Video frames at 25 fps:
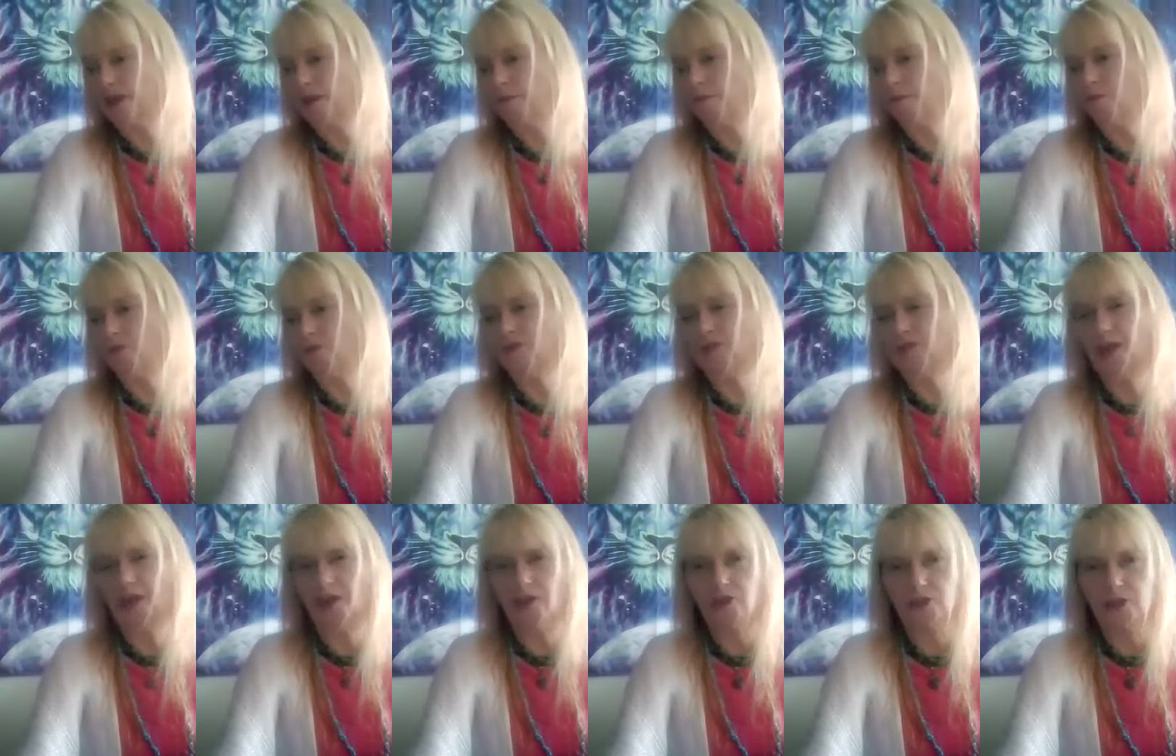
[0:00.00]
will help move
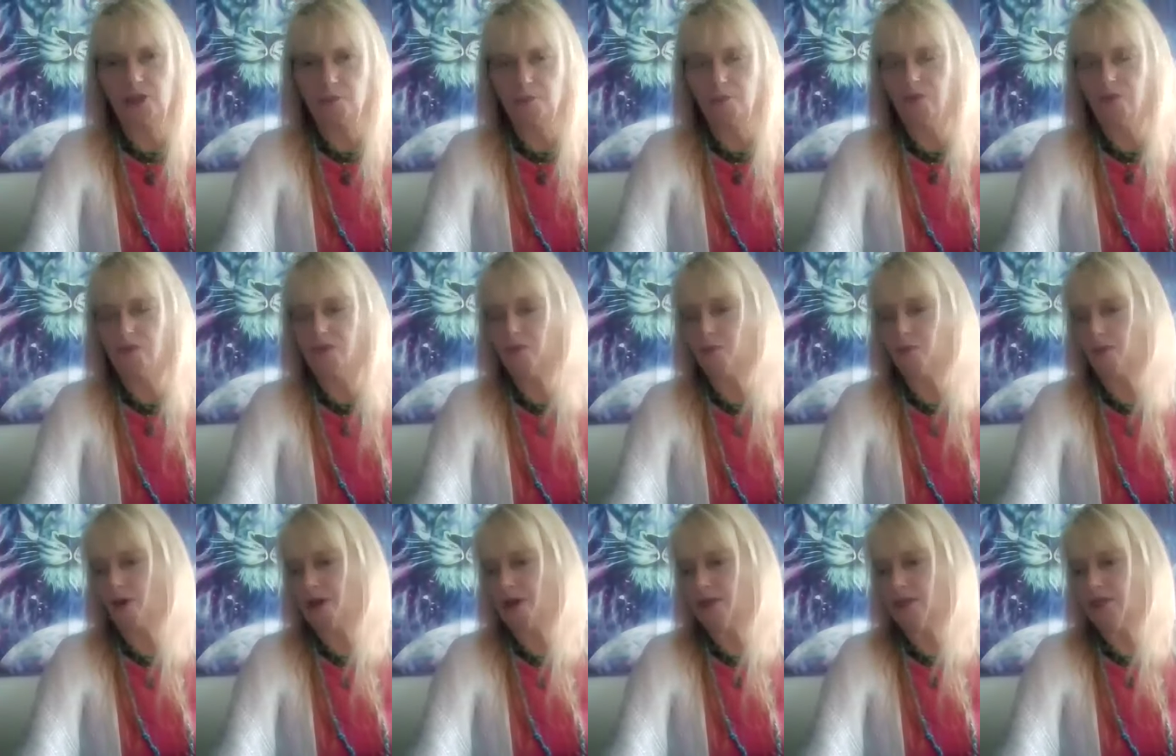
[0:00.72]
the energy, move your
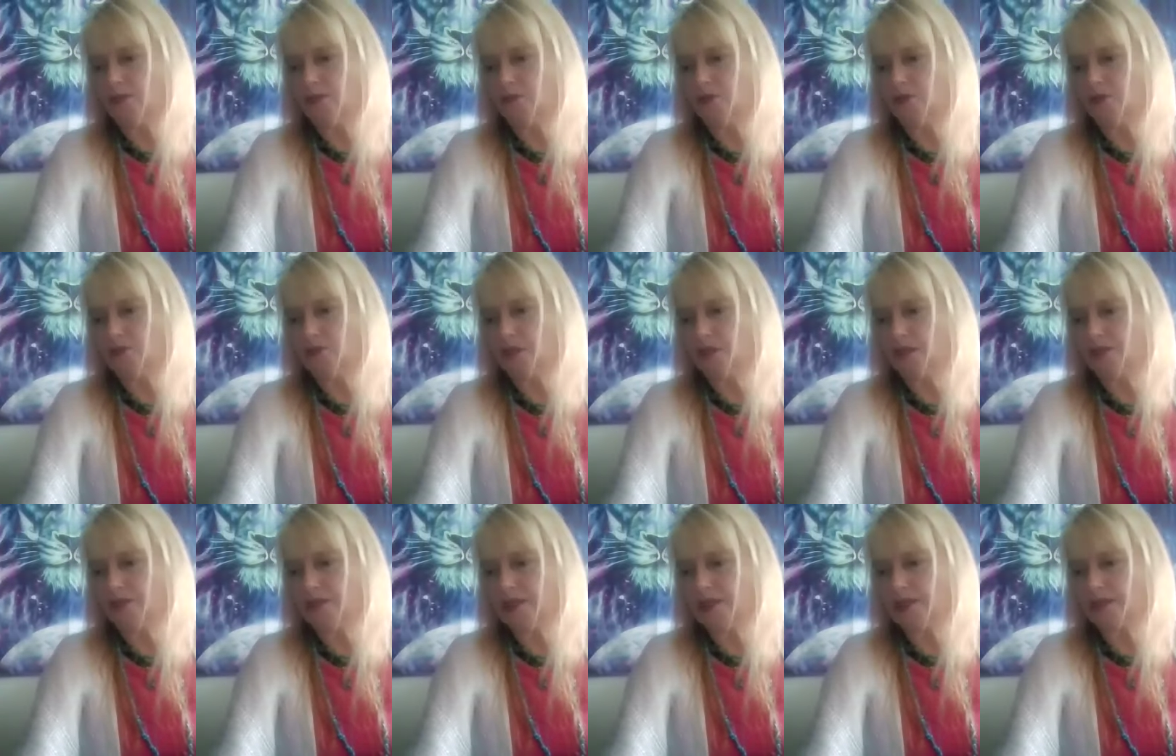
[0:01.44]
body to
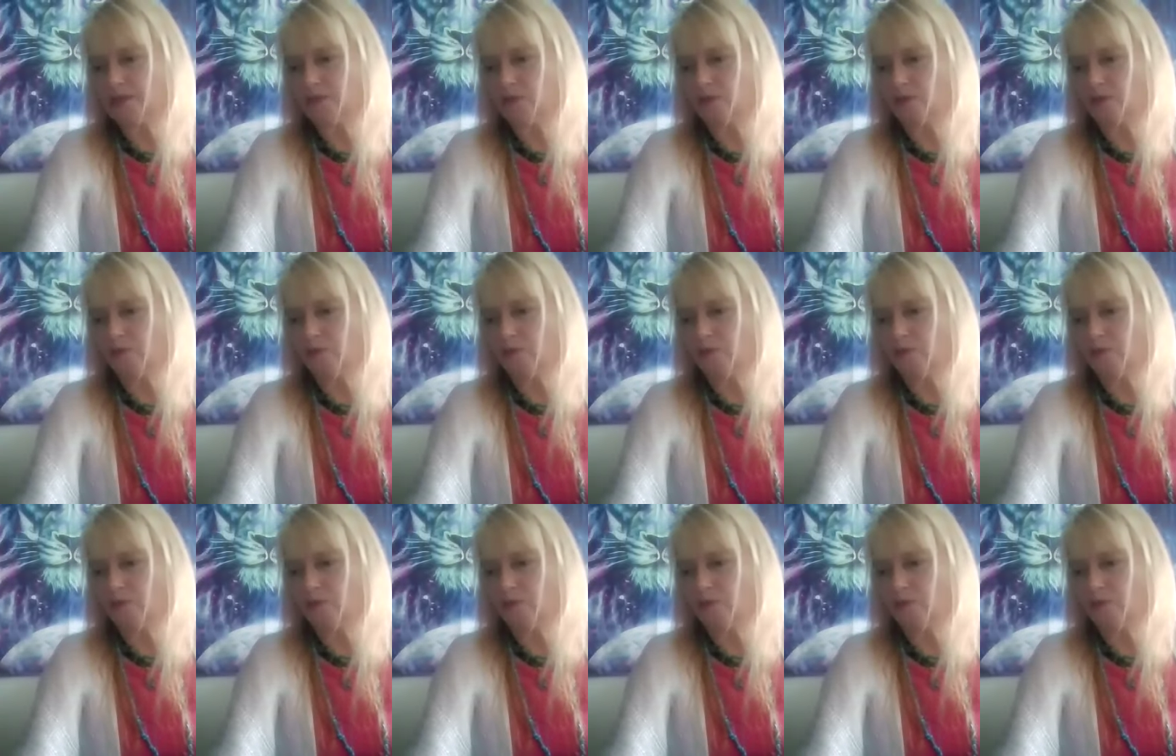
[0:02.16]
music, dance